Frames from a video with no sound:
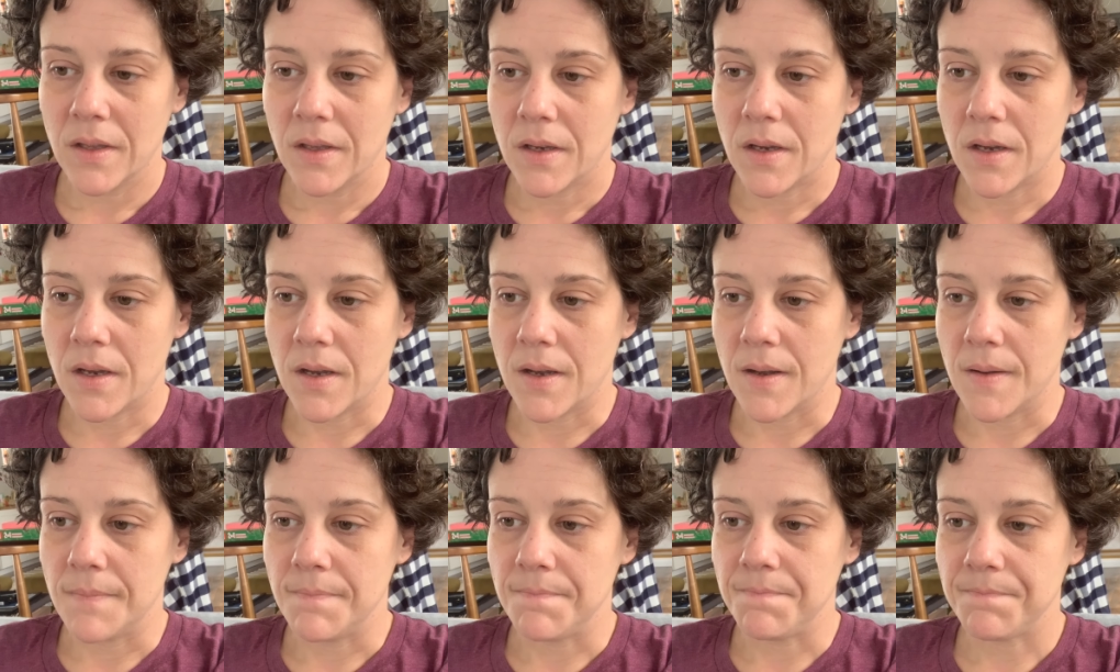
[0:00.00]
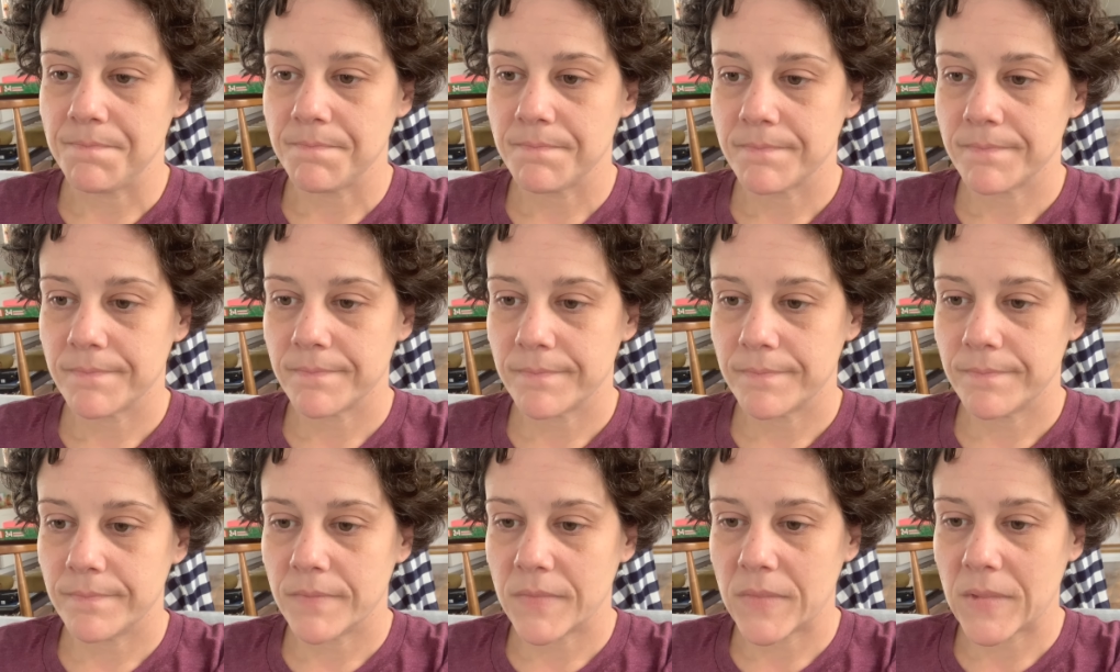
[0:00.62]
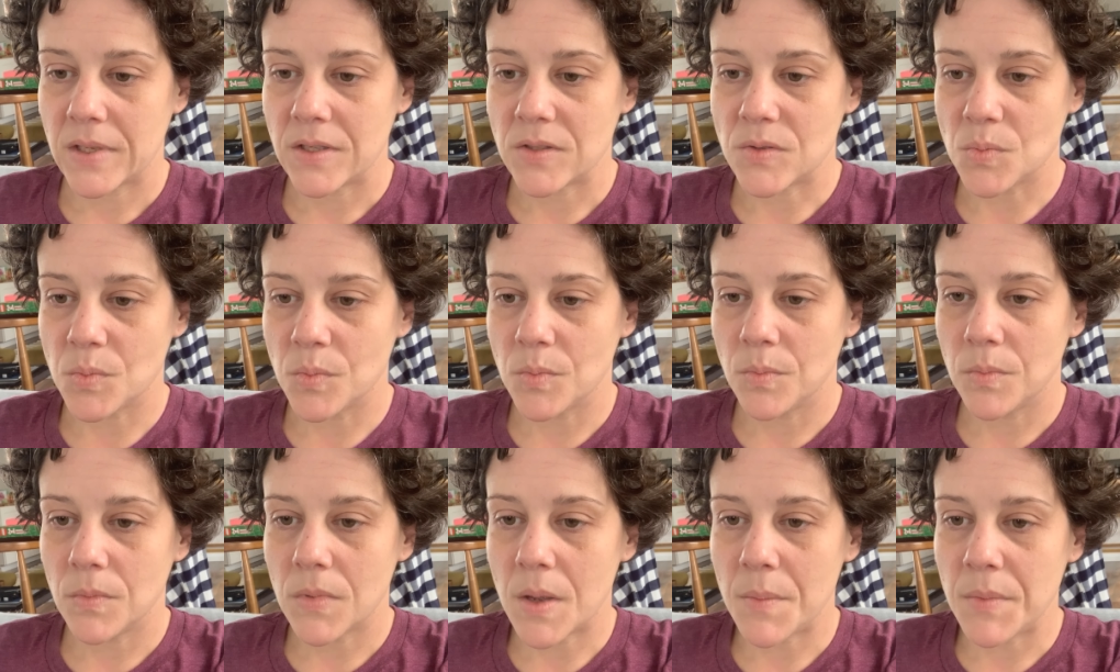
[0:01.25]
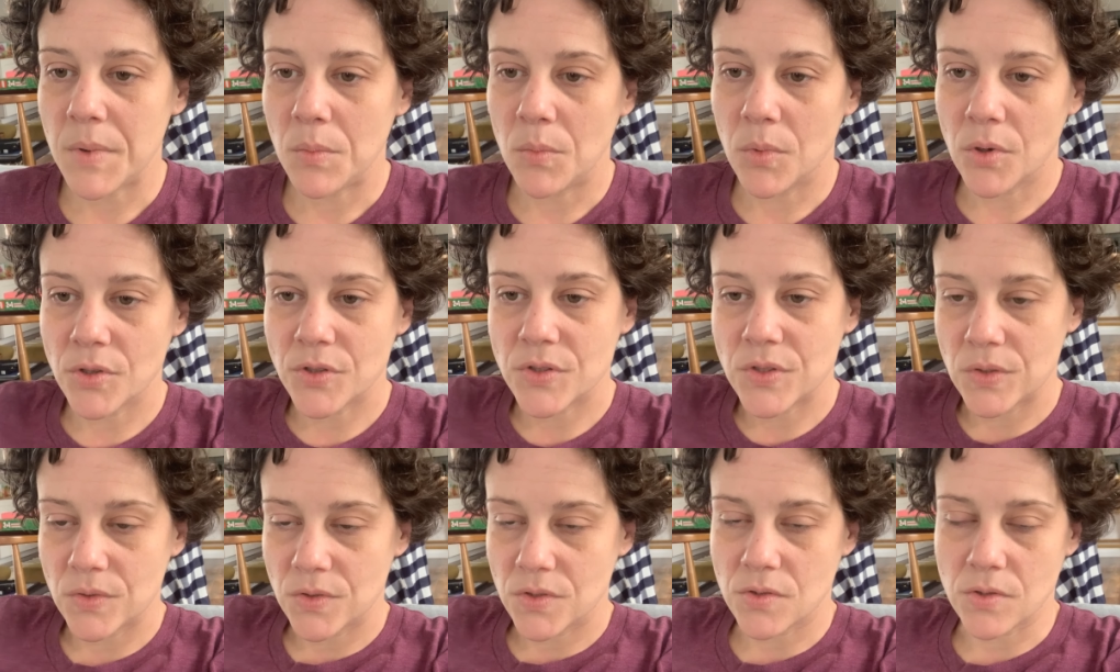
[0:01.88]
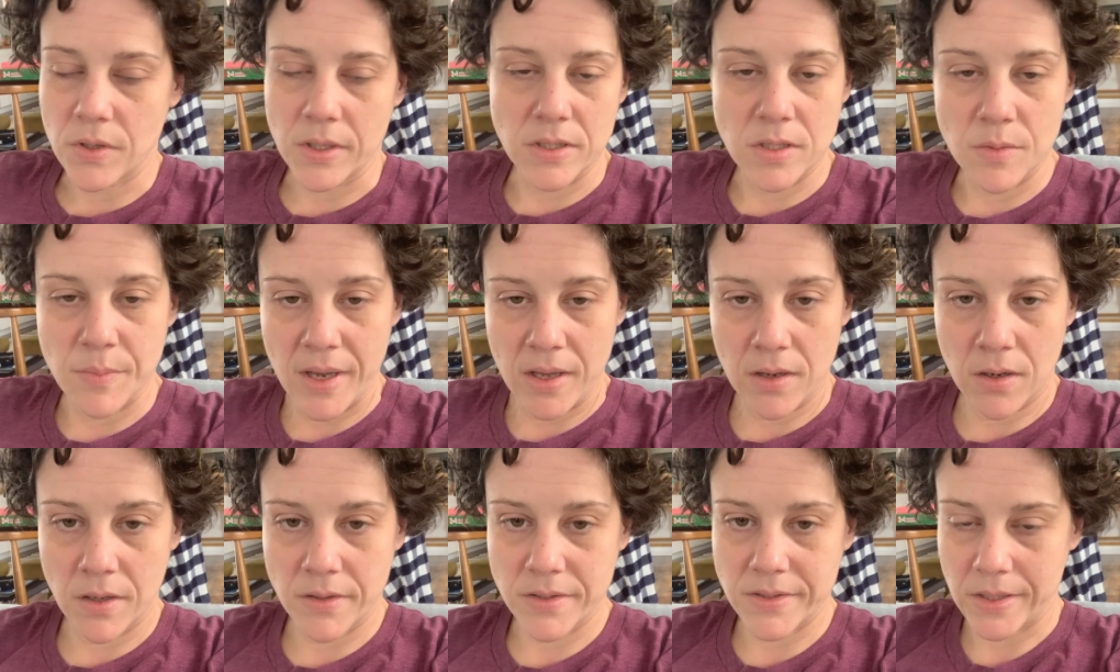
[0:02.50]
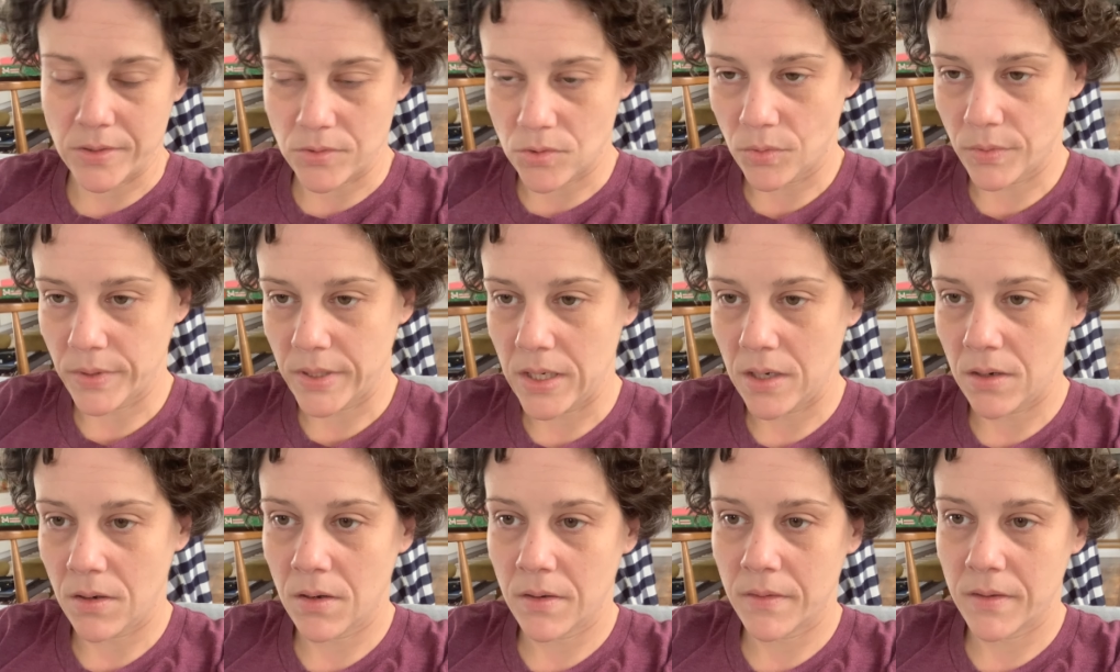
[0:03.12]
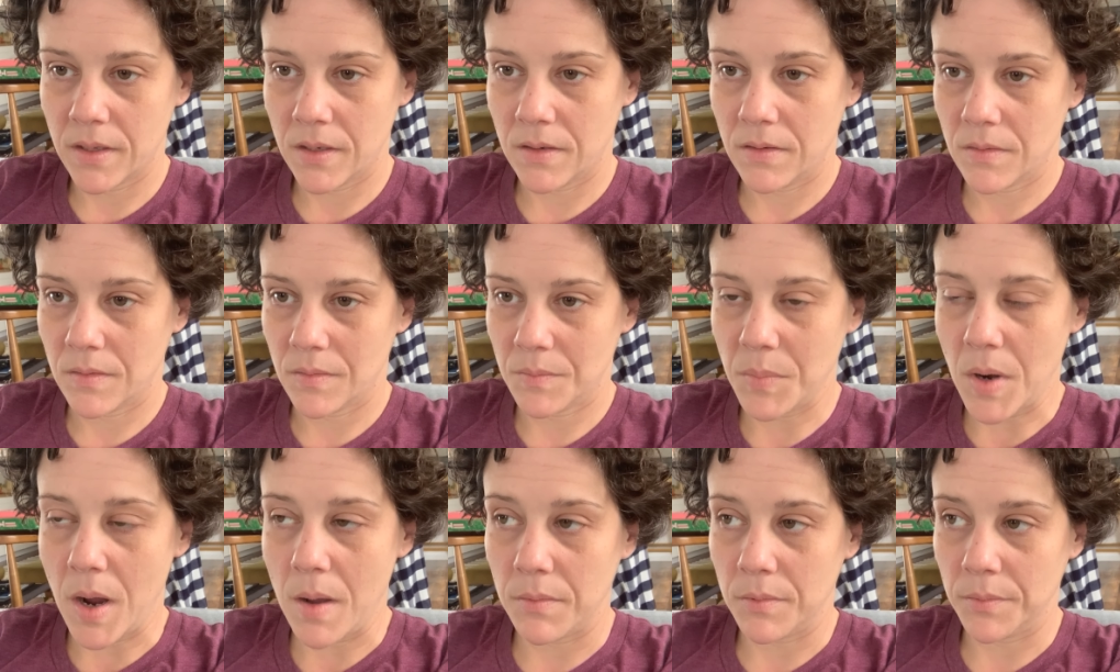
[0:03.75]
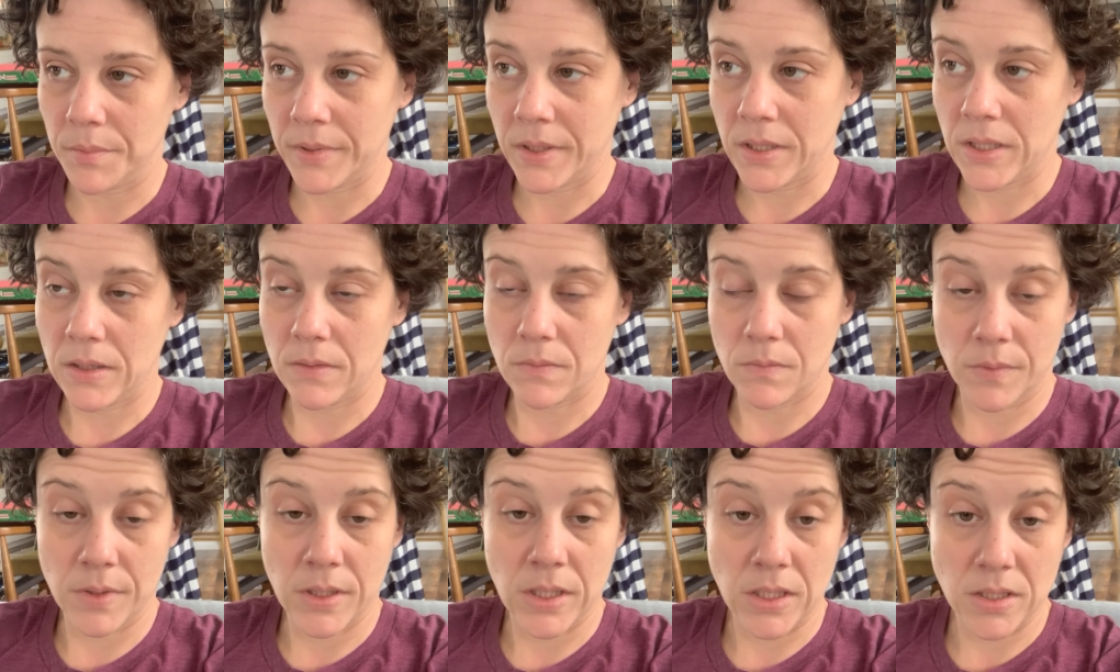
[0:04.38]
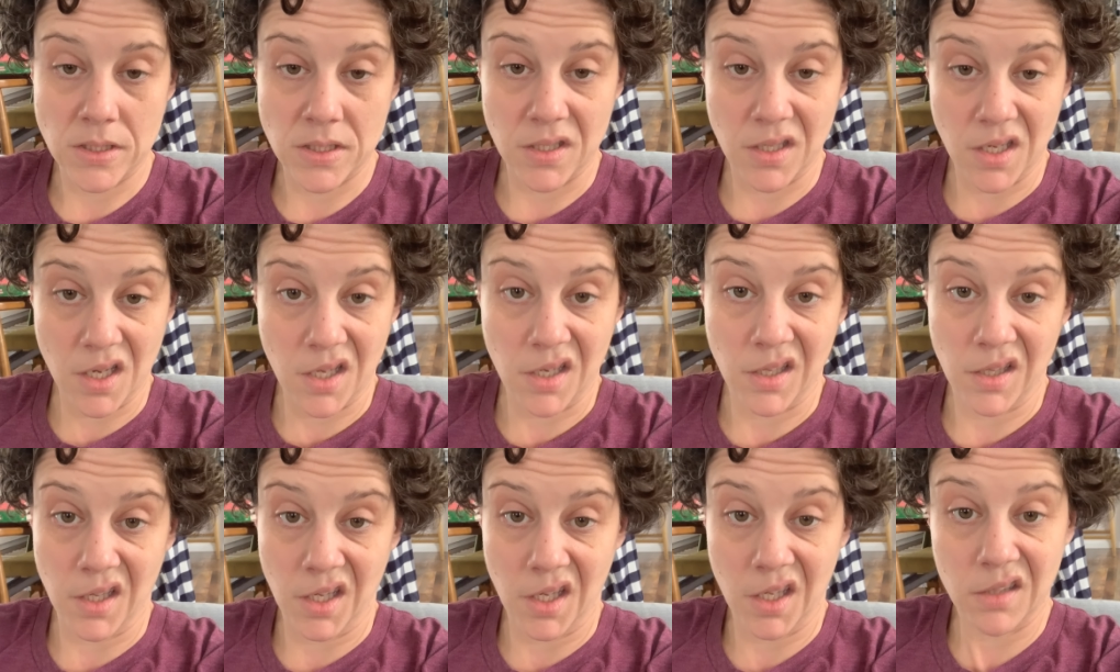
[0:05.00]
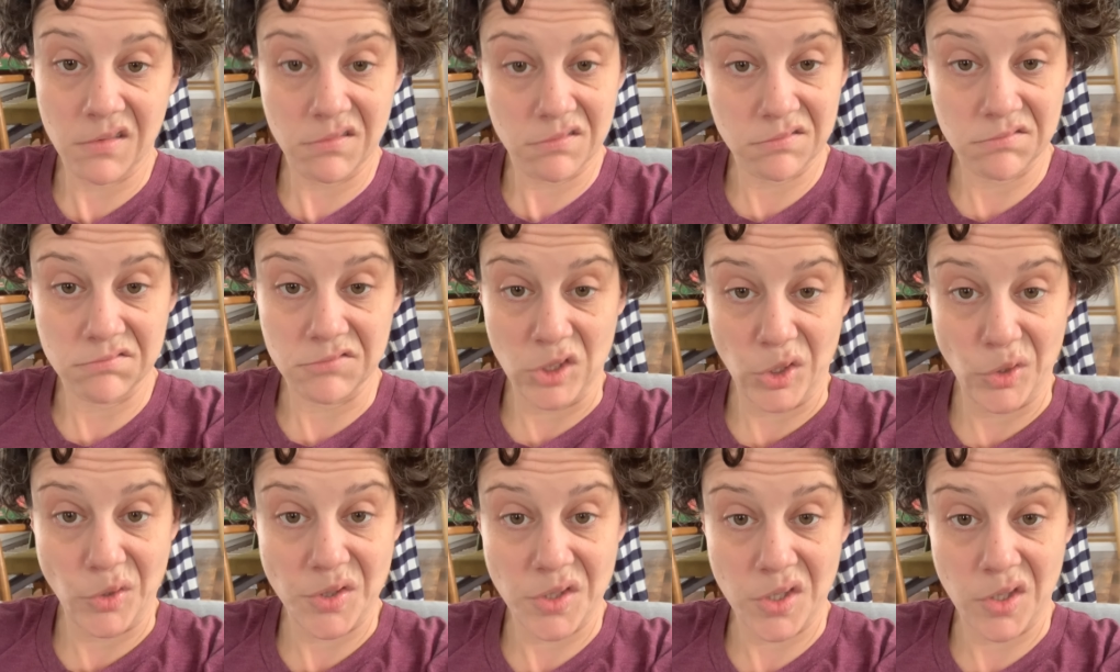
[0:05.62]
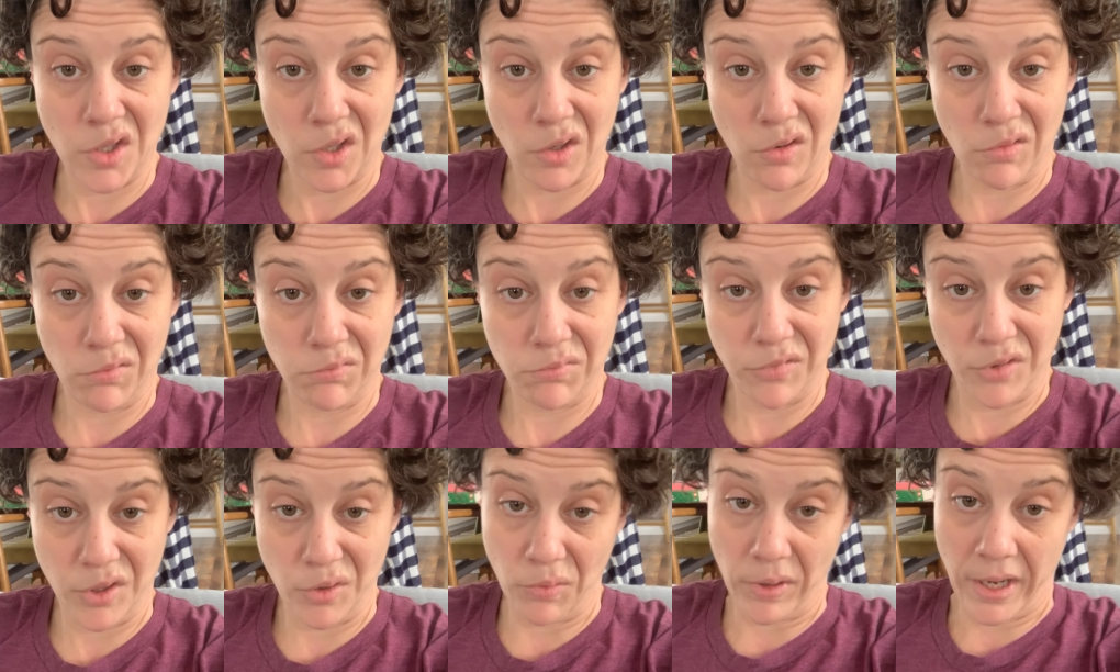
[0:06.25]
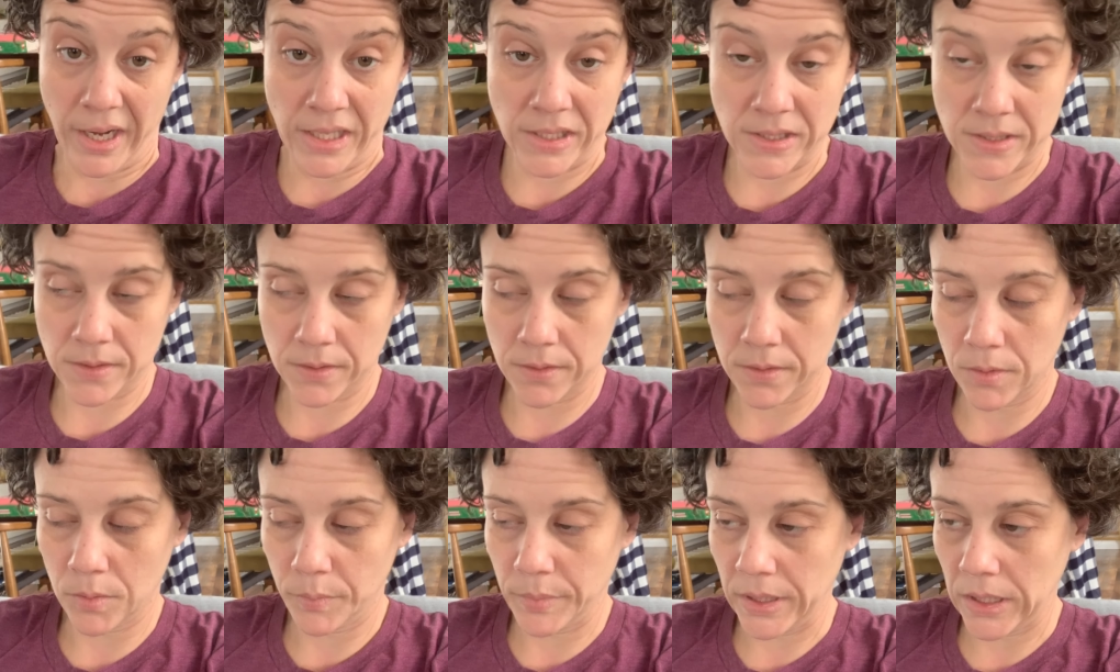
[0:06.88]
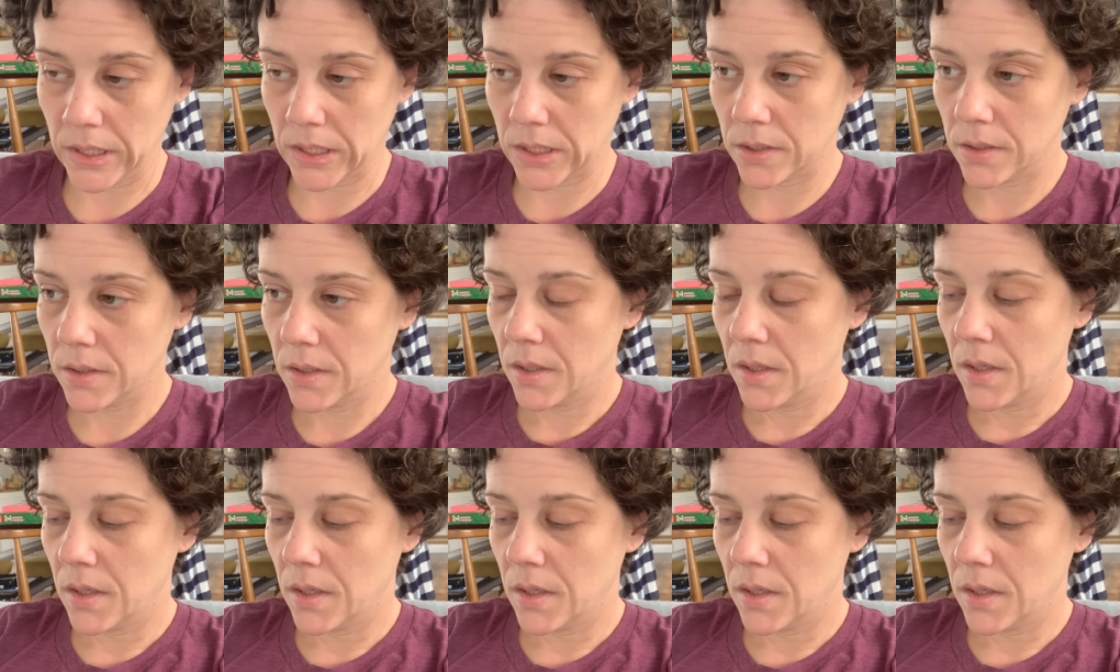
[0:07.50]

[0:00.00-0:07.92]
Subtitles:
Because, we're so strict about our schedule here that probably we need to kind of like loosen the reins a little bit.